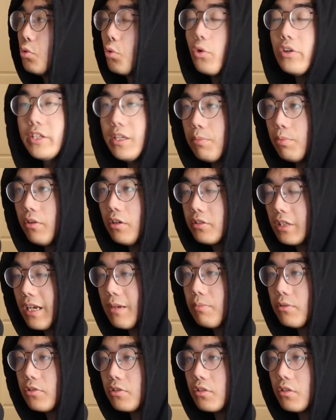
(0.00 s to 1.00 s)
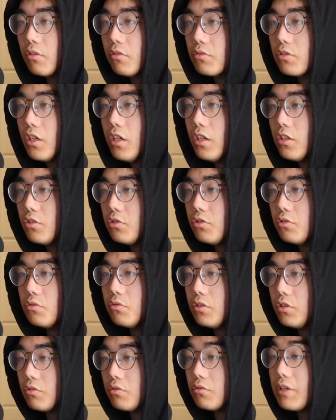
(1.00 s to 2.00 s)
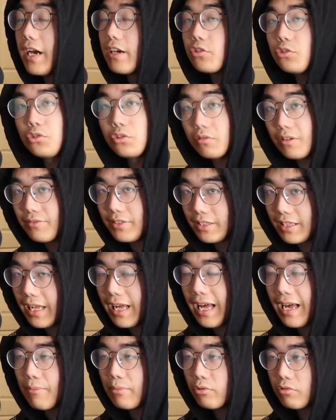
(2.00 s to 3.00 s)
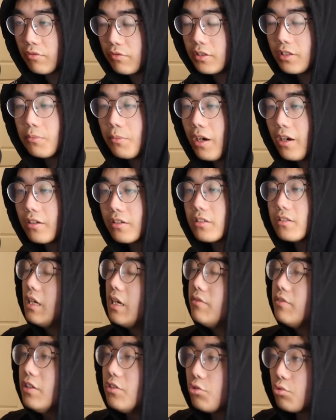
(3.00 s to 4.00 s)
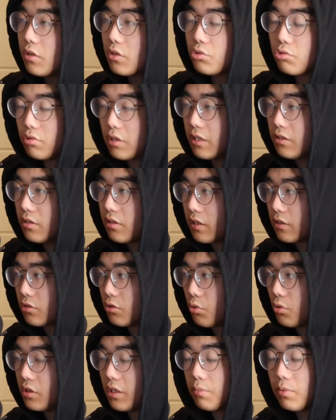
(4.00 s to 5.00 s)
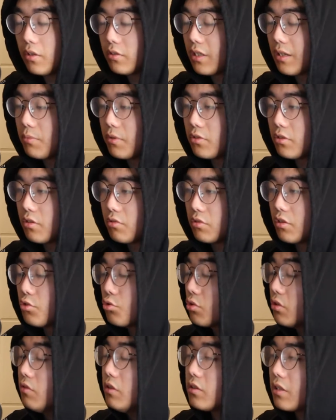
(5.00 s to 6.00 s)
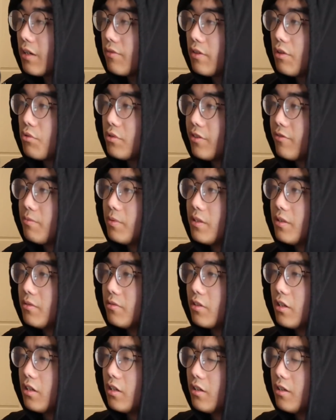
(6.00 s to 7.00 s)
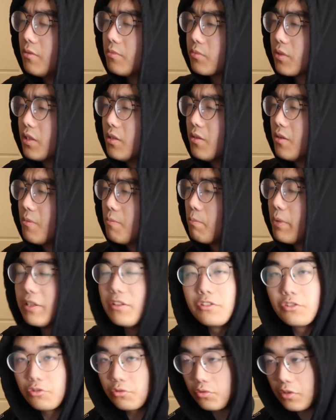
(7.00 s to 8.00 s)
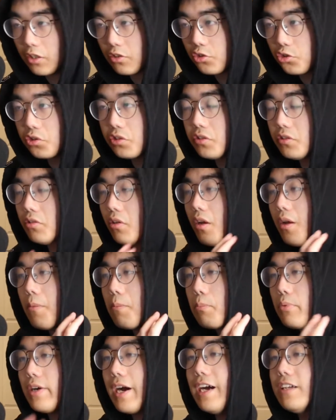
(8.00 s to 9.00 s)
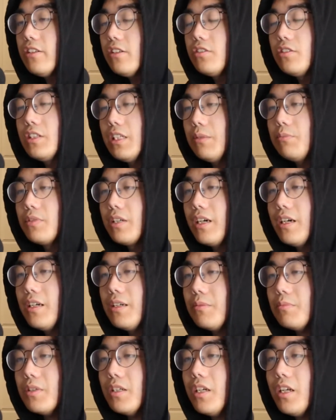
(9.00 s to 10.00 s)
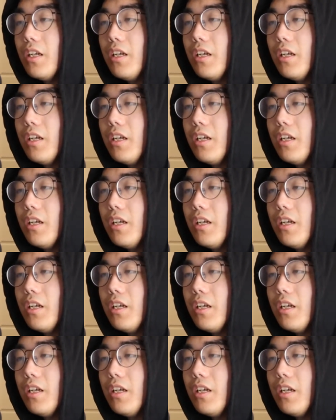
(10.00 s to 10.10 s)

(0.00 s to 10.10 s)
20 plus episodes to, you know, actually show everything that happened within the manga. If they stretched it out at like 20 plus episodes, the story definitely would have been better structured, but at the same time,